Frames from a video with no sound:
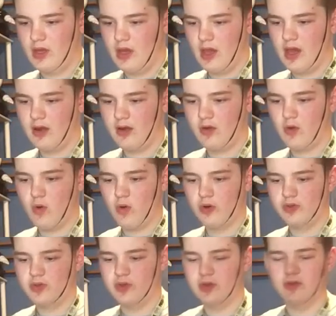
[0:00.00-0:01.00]
And of
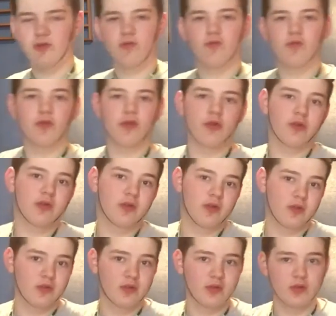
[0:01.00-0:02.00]
course, for
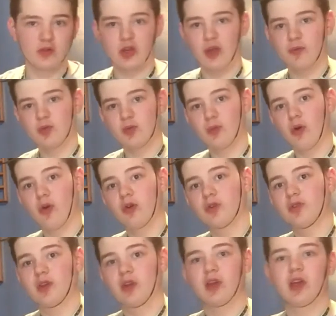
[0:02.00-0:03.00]
James
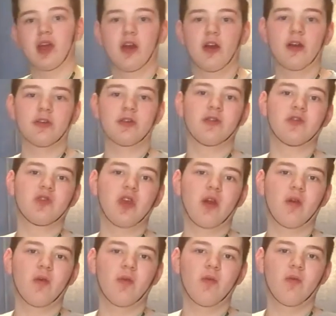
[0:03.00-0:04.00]
Marsden characters,
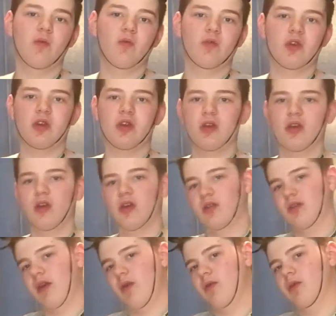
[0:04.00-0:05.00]

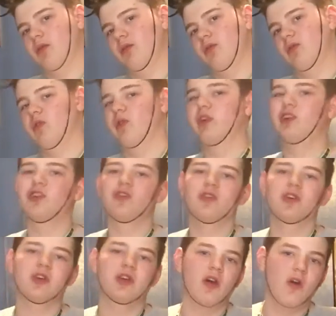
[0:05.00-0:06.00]
they would originally
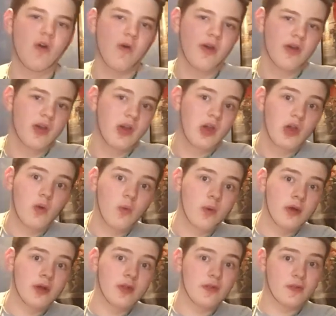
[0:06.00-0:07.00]
go
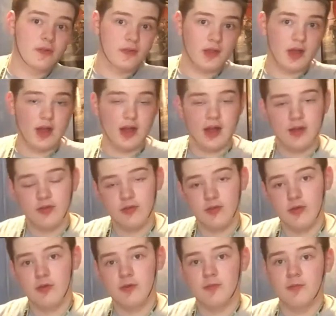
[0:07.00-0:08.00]
with
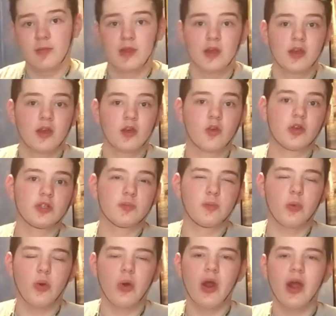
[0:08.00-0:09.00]
either Chris
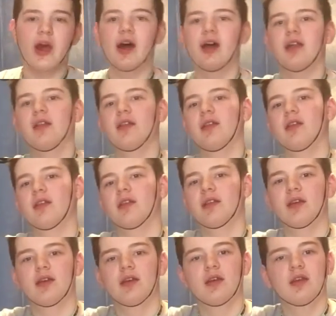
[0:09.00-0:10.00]
Pratt,
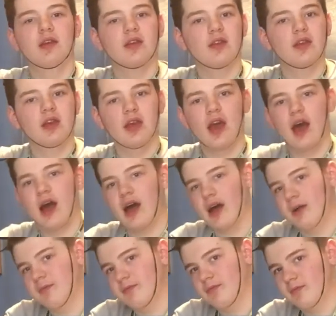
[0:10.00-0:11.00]
the guy,
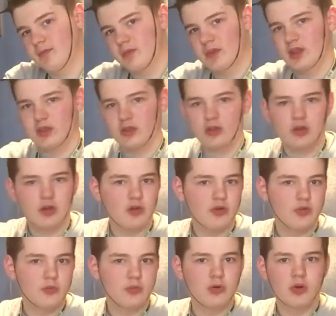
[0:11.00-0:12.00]
you know,
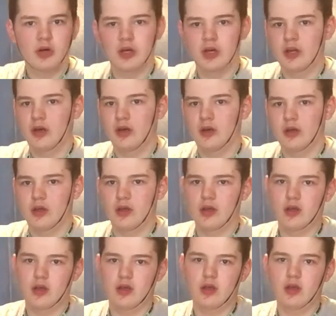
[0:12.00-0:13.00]
who played
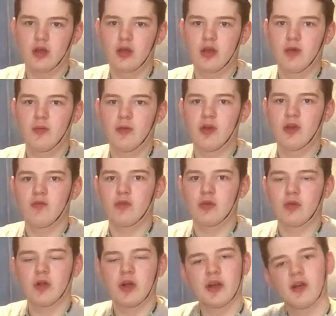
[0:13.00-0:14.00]
Emmett from
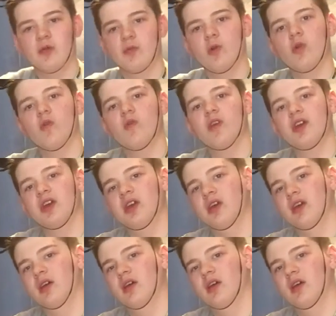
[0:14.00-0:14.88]
the Lego movie,